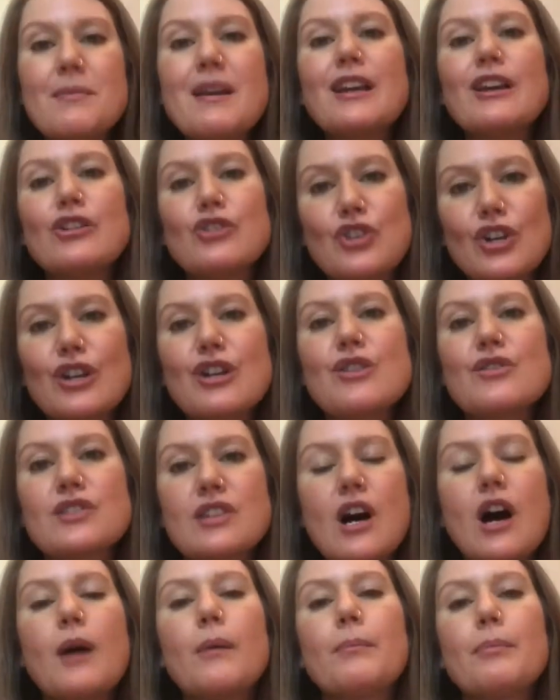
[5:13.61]
Just making
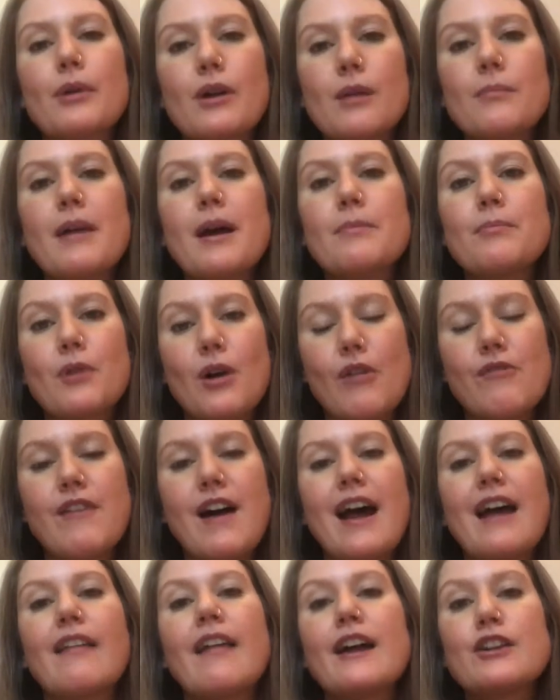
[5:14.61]
sure you saw, per my
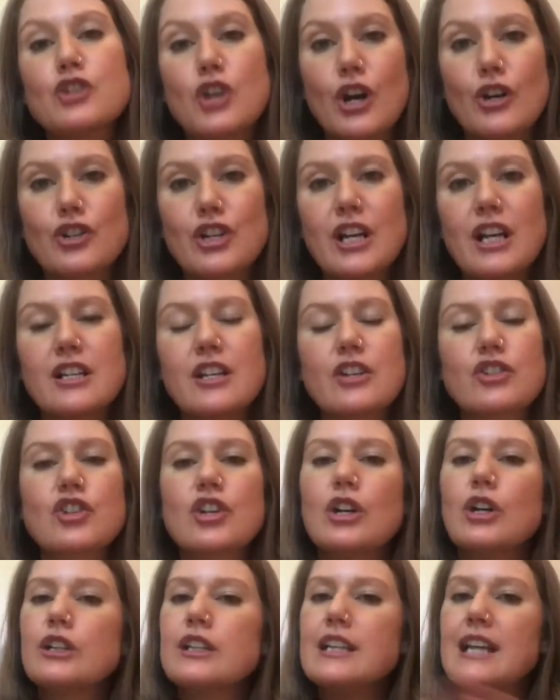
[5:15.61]
profile, I charge
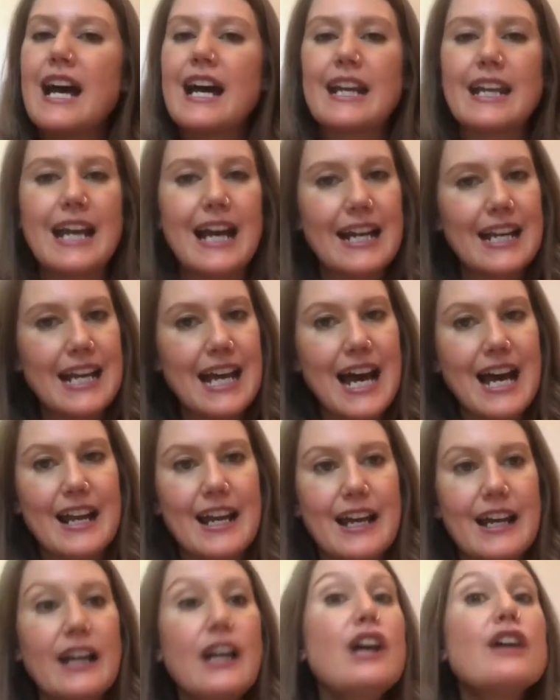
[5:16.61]
an additional yada,
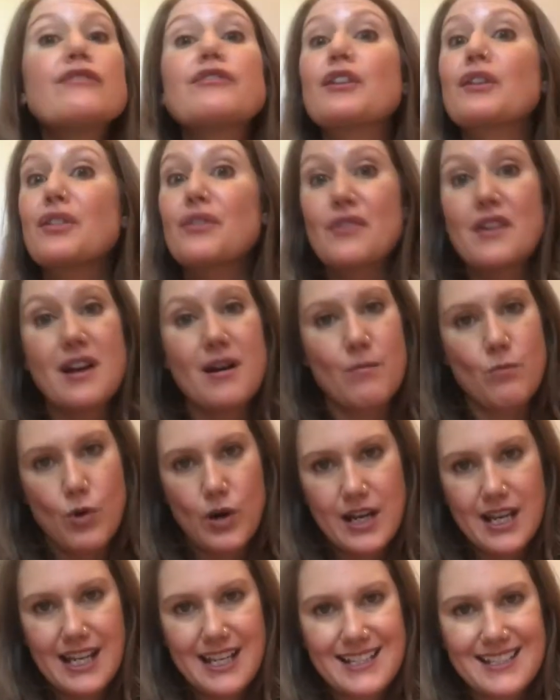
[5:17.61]
yada, yada for
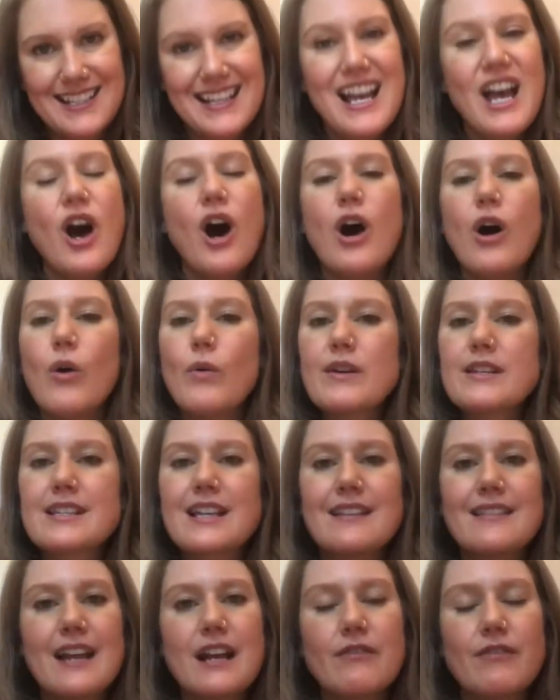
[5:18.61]
3 or more kids.
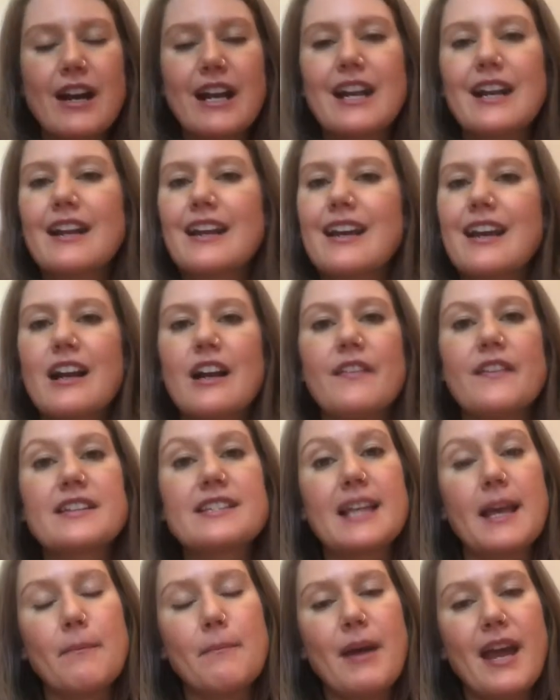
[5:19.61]
Always get that in writing and
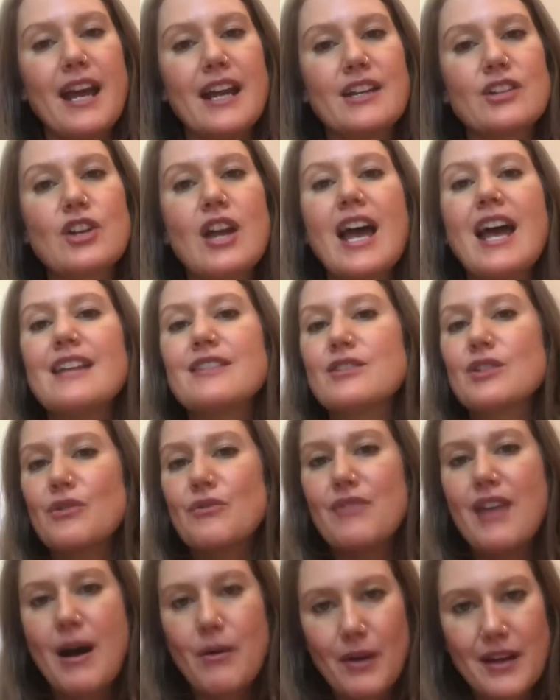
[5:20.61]
get on the same page.
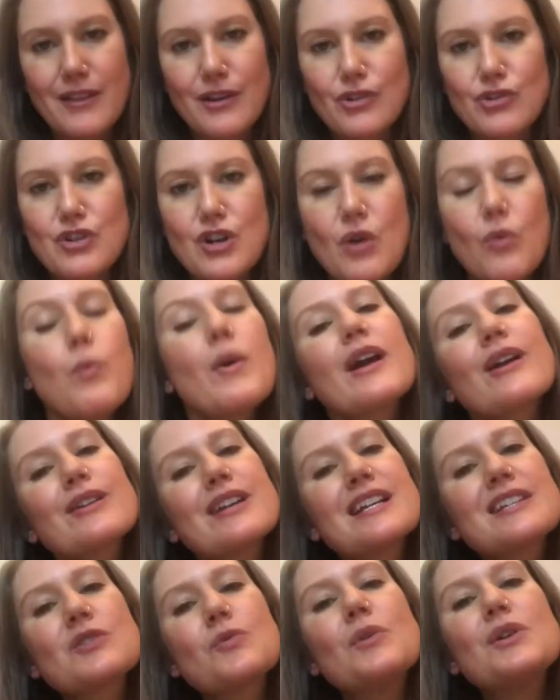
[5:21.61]
And so that way there's no
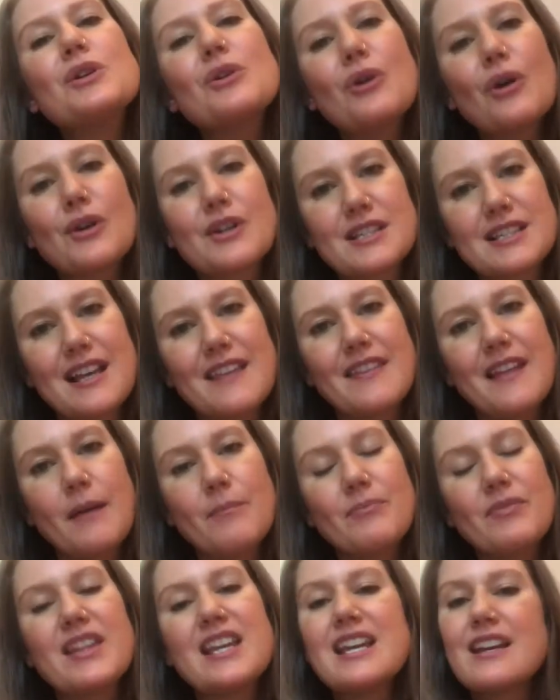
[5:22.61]
weirdness when you go to
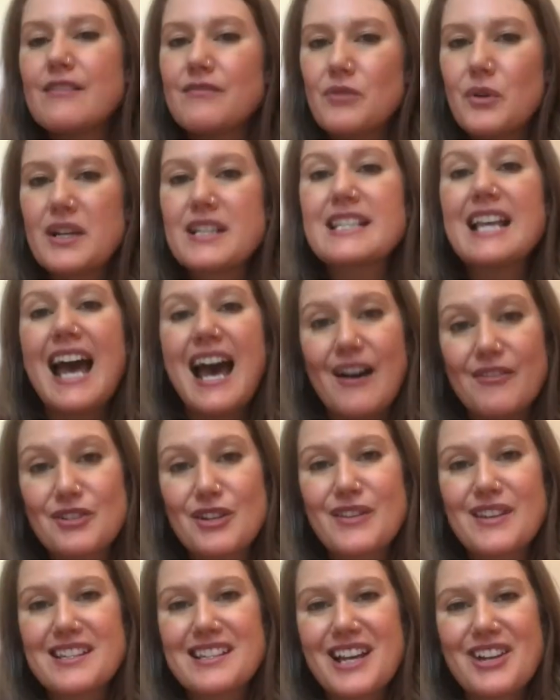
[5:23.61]
send them the
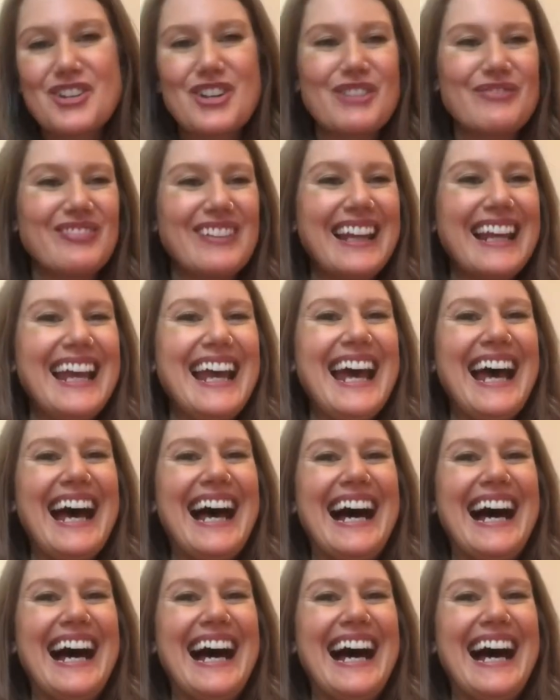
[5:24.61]
invoice after the session.